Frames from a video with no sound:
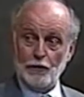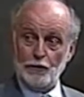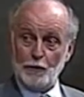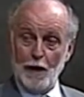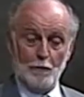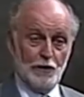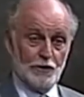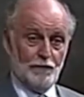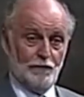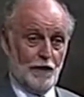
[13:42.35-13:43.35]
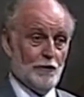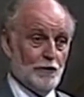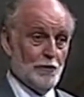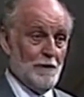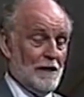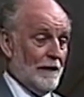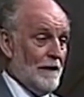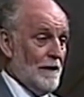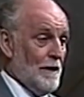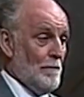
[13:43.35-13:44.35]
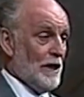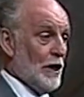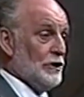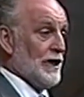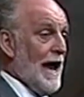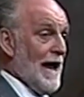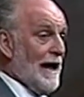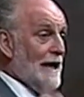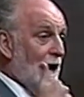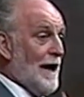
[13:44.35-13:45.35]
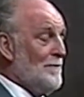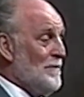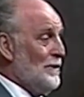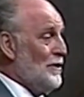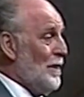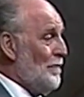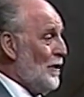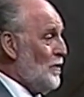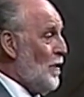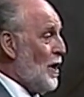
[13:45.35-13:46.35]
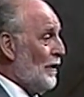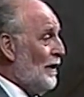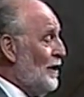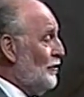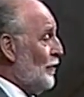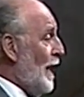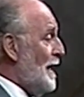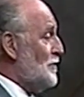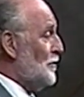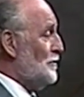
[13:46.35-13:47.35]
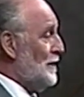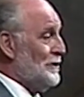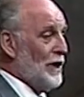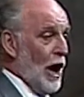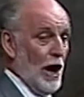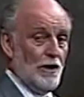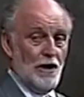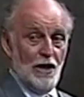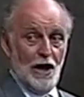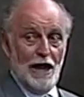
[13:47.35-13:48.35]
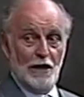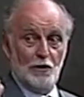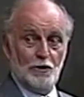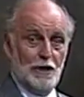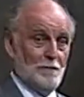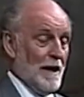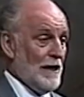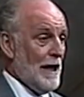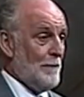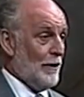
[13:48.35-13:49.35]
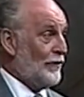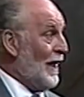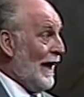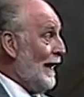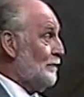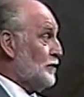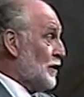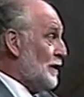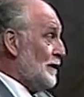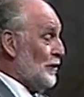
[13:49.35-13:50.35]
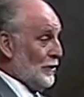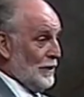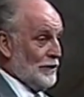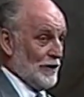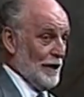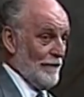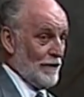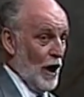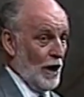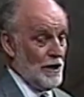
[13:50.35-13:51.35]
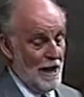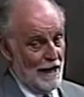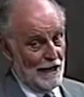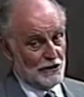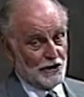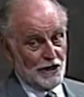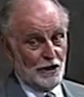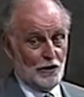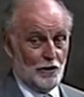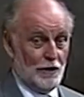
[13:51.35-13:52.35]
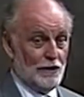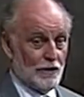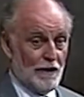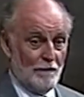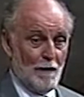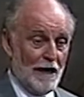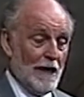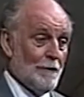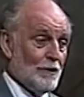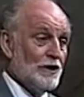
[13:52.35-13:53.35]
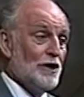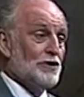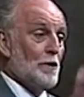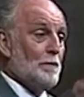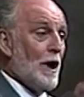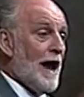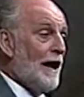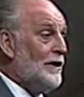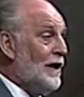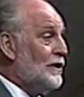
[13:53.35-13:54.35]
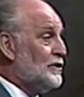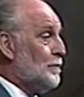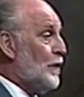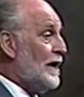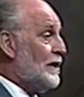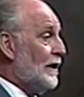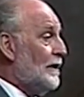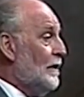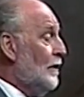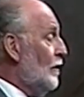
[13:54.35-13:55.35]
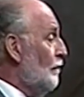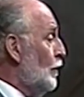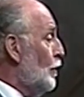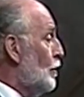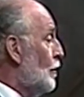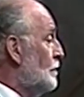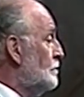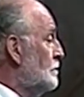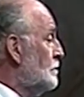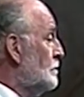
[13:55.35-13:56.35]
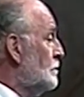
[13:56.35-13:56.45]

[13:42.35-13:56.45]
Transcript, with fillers: that is around me is inferior to me, because I am number one. So I don't need God, and I don't need my neighbors, and I certainly don't need to love God, and I certainly don't need to love my neighbors. So pride is the breaking of the law,